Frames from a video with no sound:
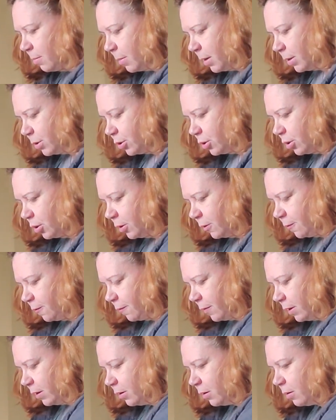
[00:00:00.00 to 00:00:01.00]
Make sure you
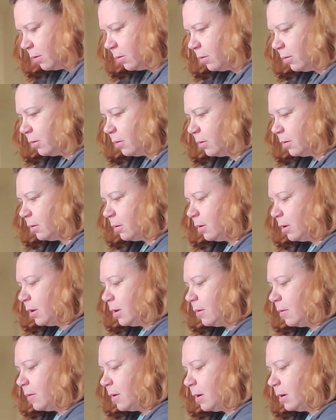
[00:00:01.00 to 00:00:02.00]
feel
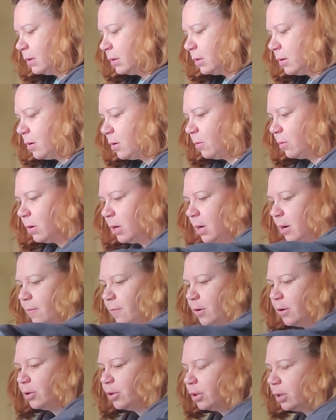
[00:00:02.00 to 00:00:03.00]
that it's all
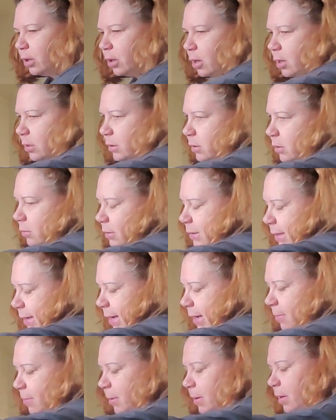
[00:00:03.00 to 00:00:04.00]
covered. You can also
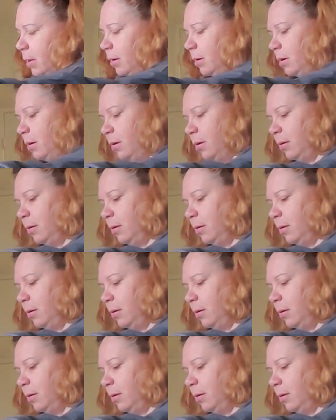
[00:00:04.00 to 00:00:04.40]
tape it